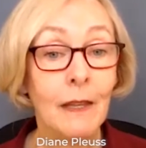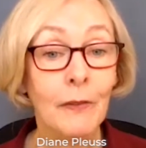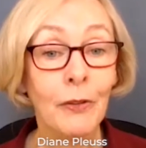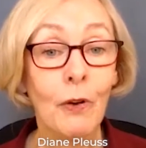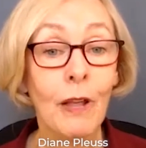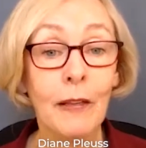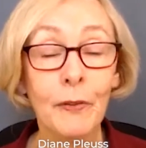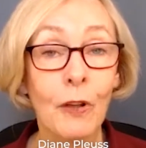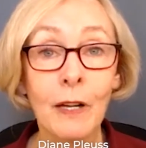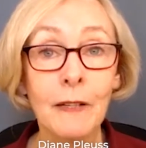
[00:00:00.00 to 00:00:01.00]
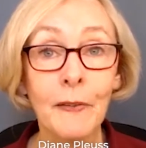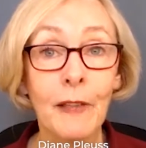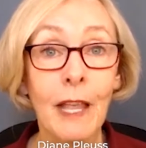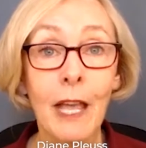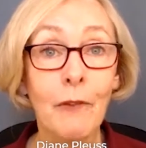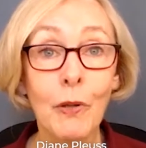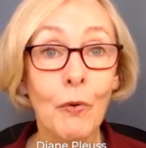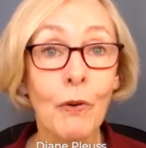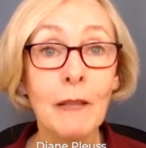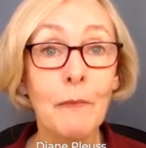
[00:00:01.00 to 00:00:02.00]
So, as long as they have a
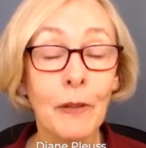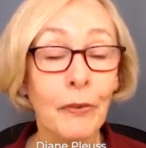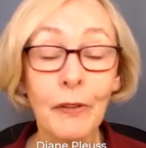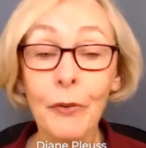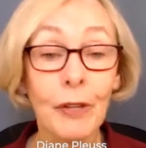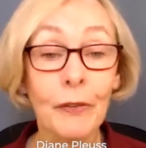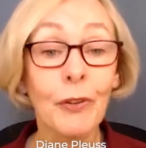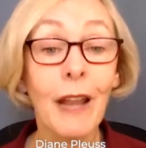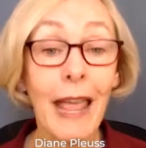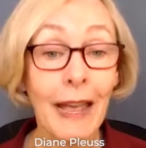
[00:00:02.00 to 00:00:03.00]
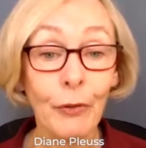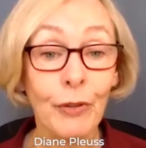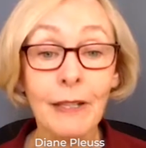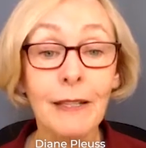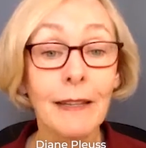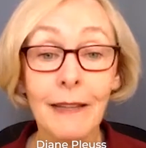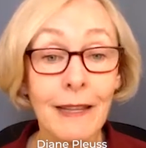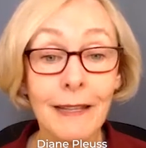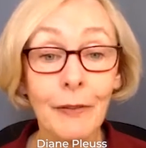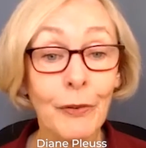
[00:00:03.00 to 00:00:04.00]
going business, it's an asset and
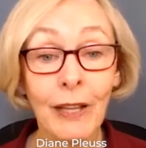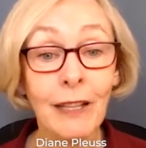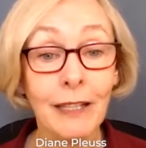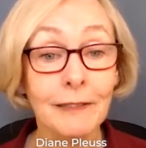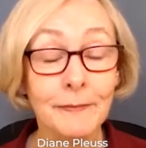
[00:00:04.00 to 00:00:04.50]
they can sell it.